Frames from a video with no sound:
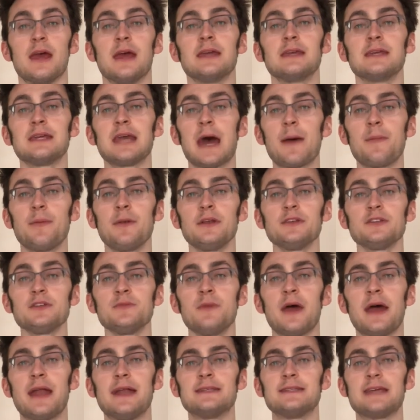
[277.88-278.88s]
Capitalism
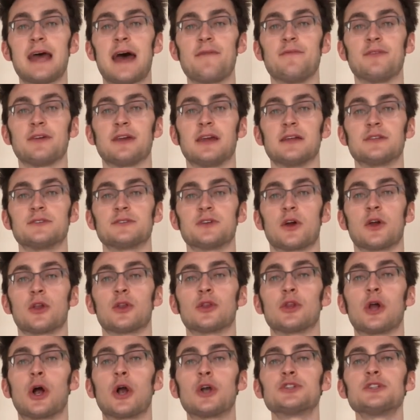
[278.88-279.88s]
and its advocates are
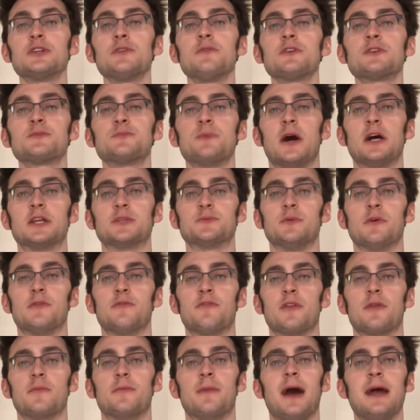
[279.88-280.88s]
largely responsible
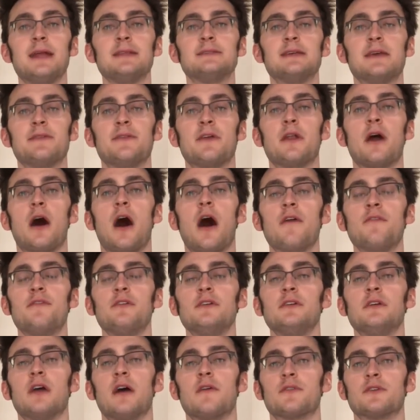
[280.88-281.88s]
for the mindset that
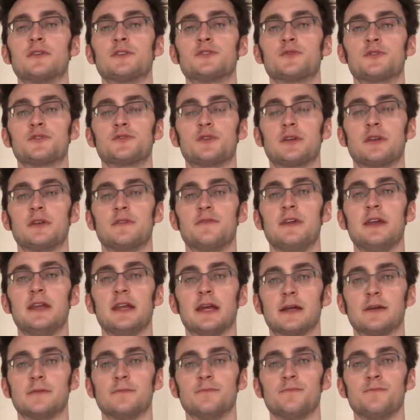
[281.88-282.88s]
often governs restrictive eating.
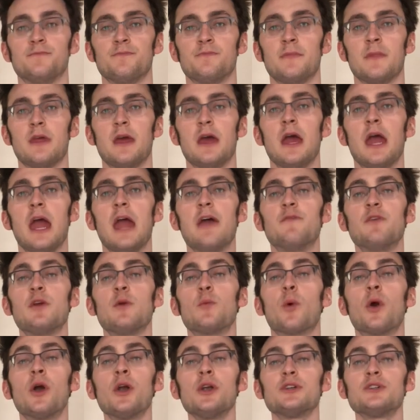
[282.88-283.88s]
If we
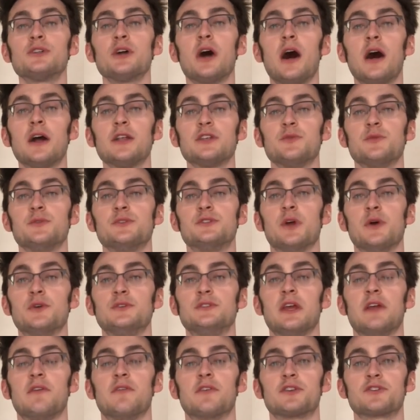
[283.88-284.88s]
weren't taught to
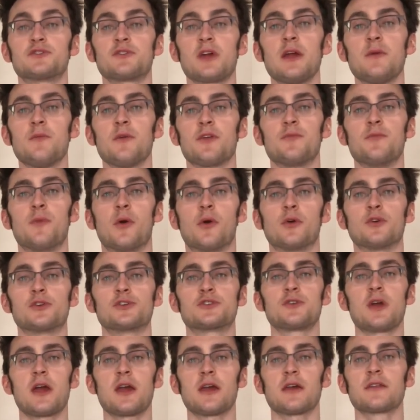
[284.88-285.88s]
associate restraint with moral
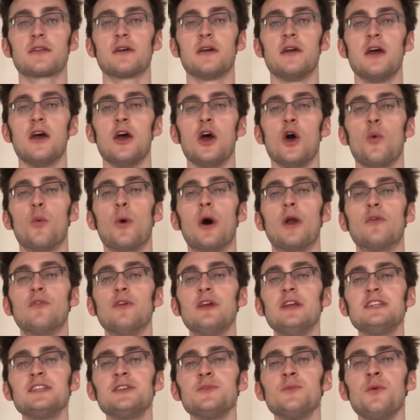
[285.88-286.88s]
strength, what
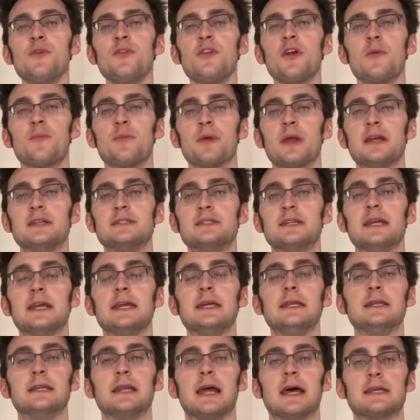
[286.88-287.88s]
reason would there be to
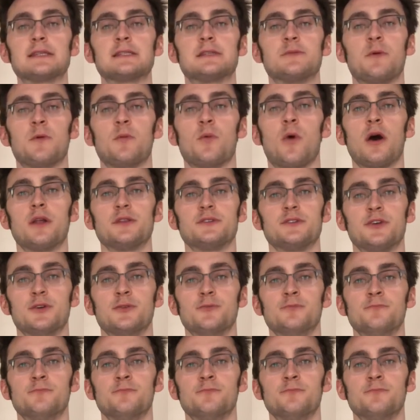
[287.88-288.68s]
eat less than we want to?